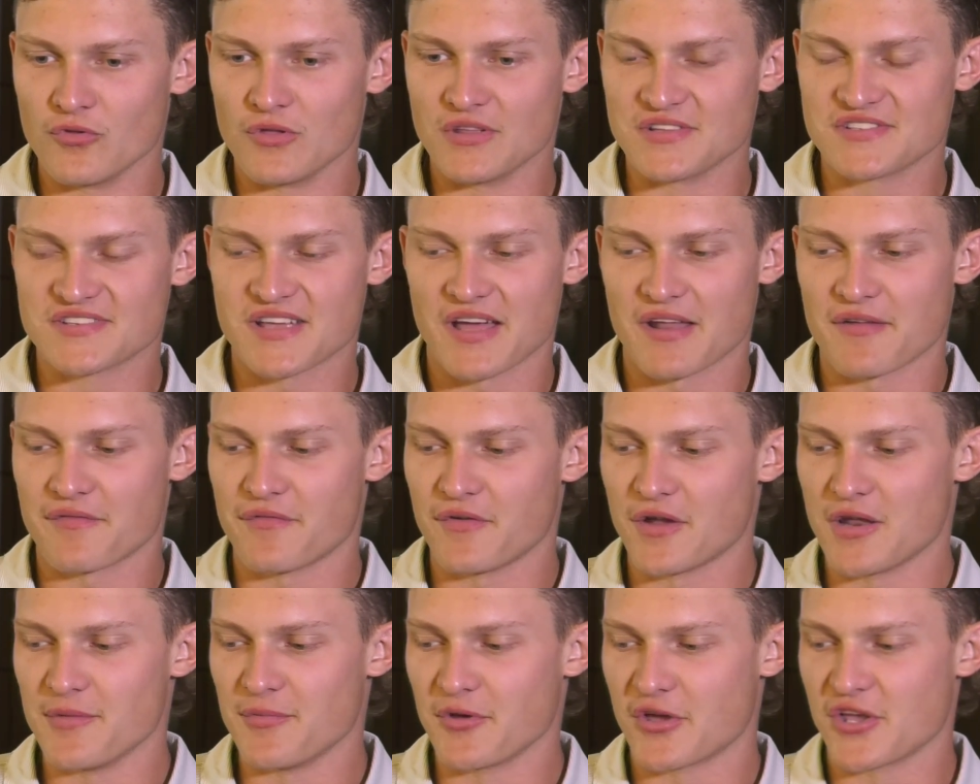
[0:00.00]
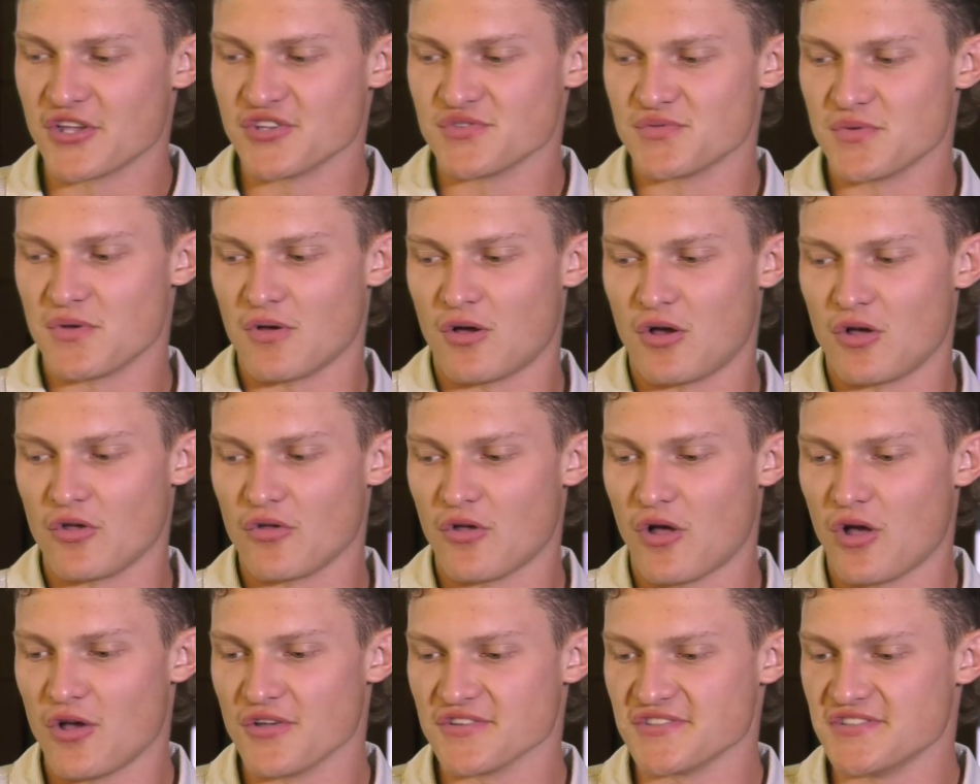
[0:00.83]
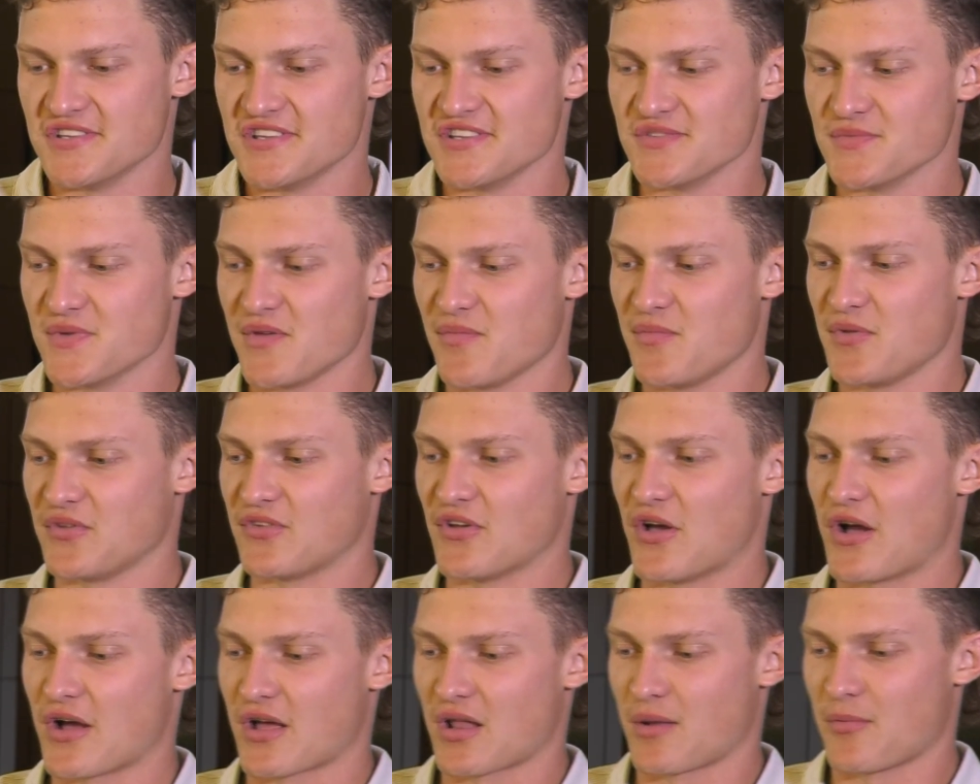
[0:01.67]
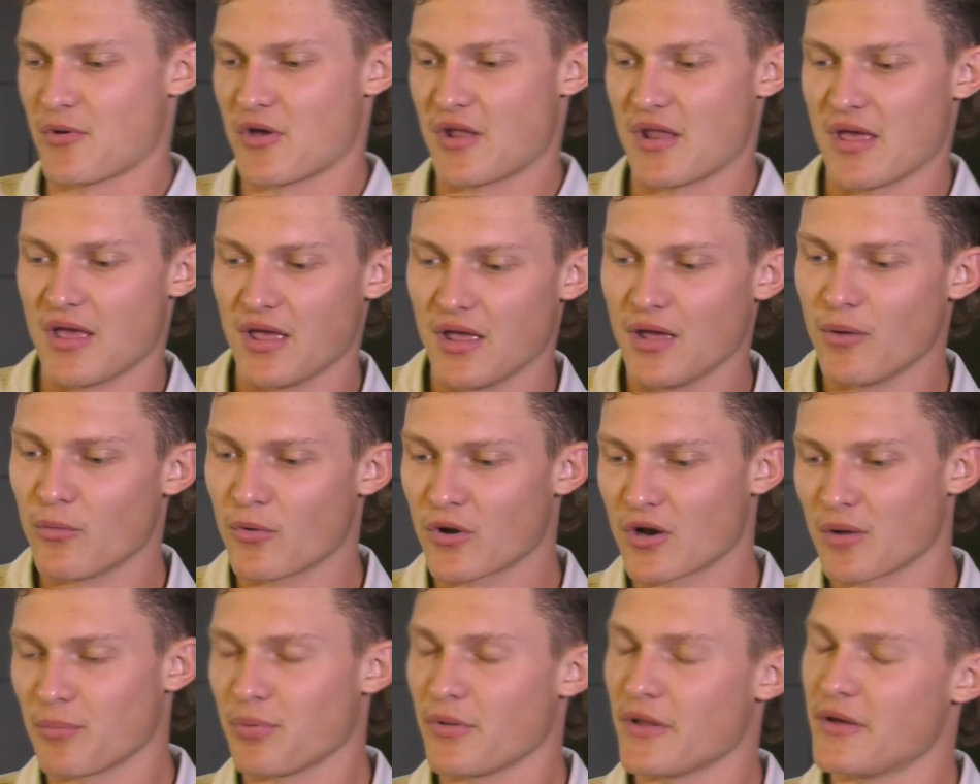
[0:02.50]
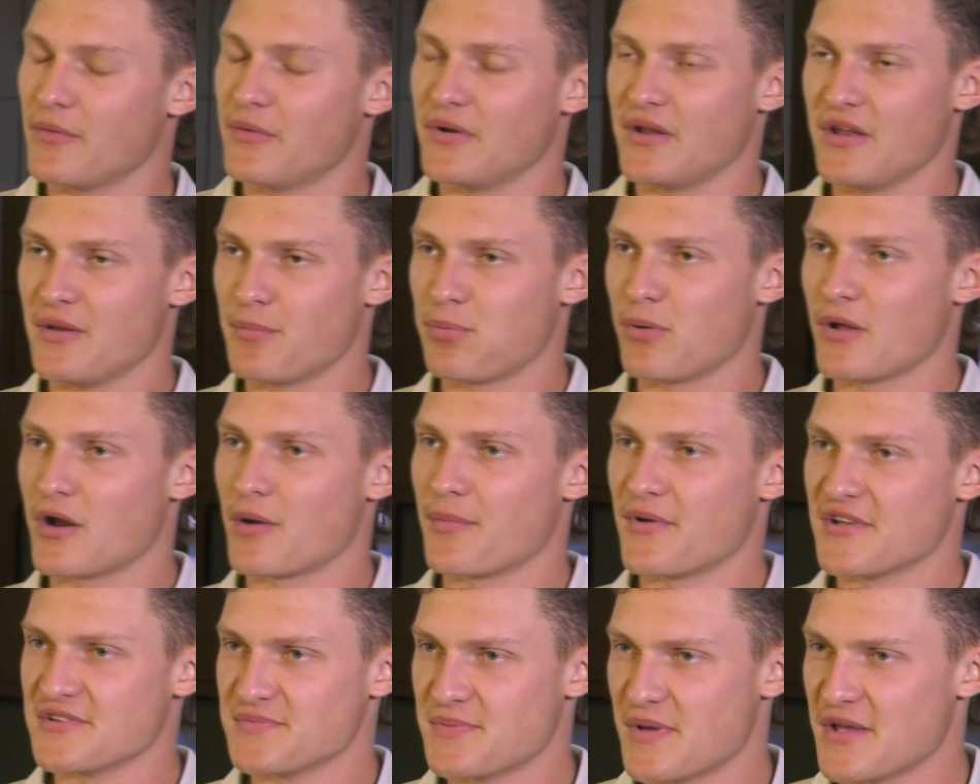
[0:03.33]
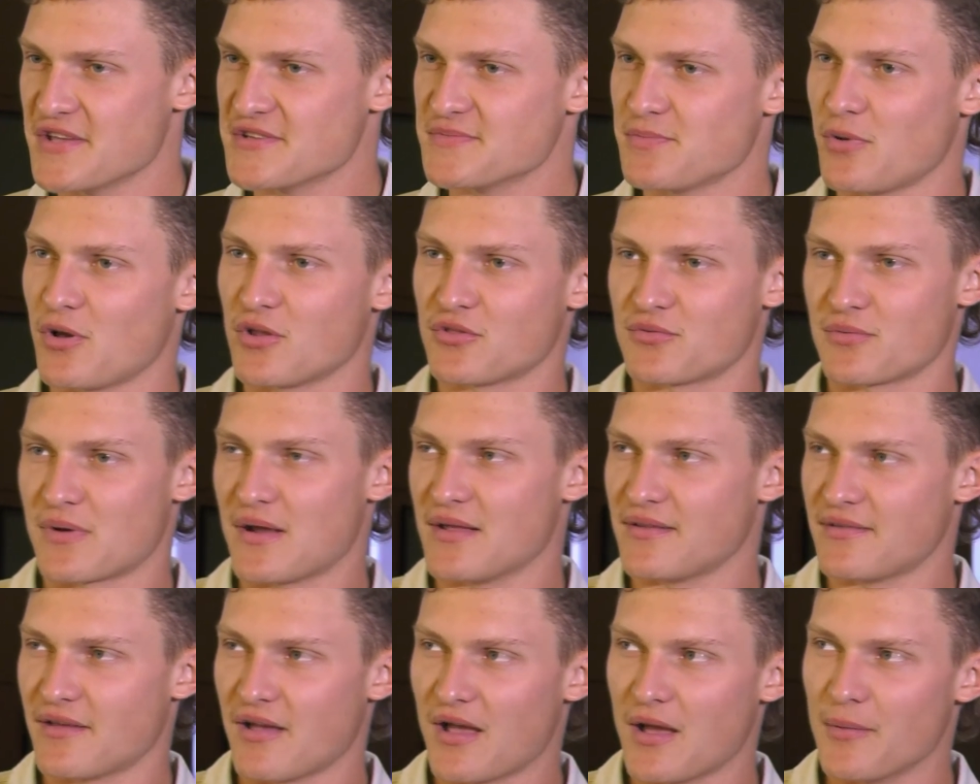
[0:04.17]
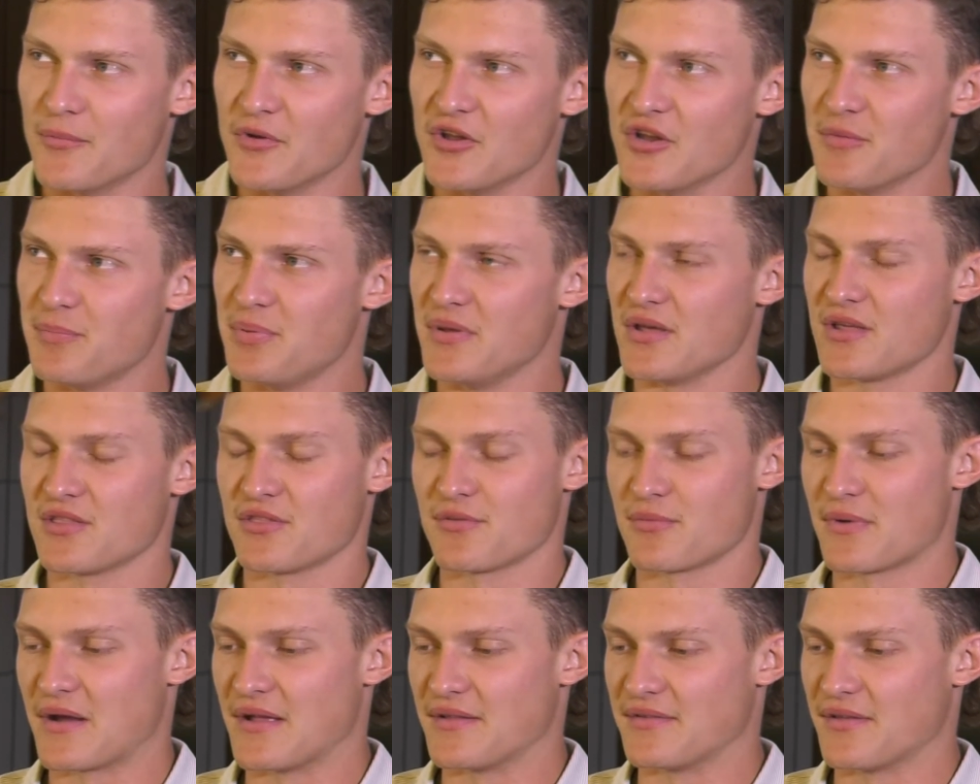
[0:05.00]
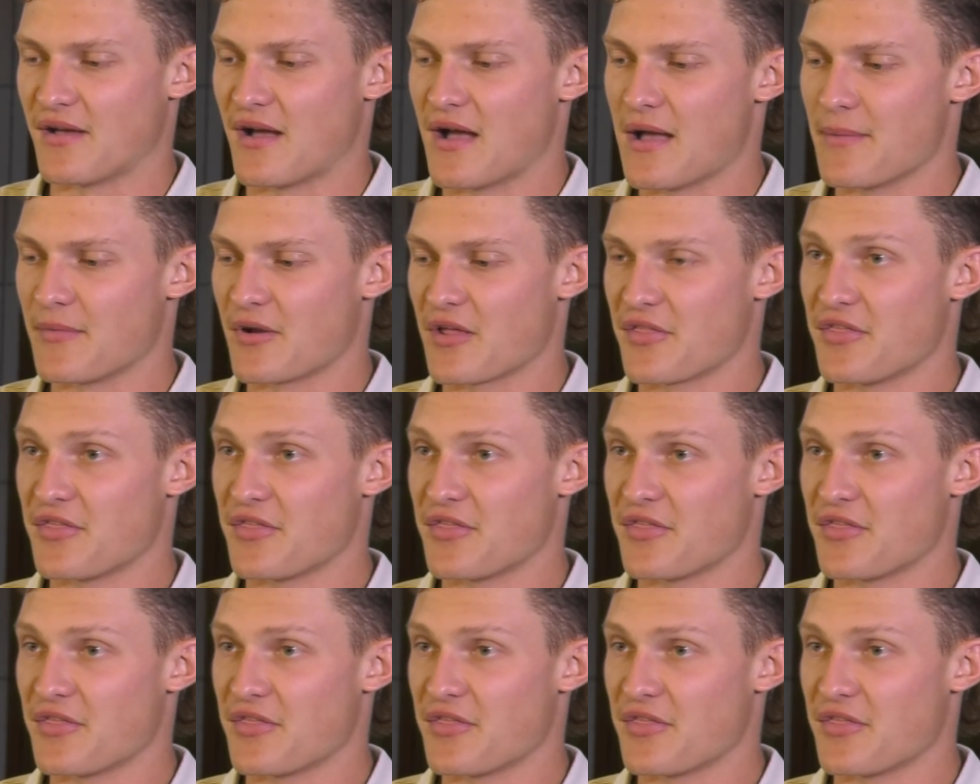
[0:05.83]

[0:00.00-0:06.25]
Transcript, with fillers: it's kind of funny because all, all season we've been talking about, hey, we're going to play, we need to play our best baseball at the right time, we need to peak at the right time.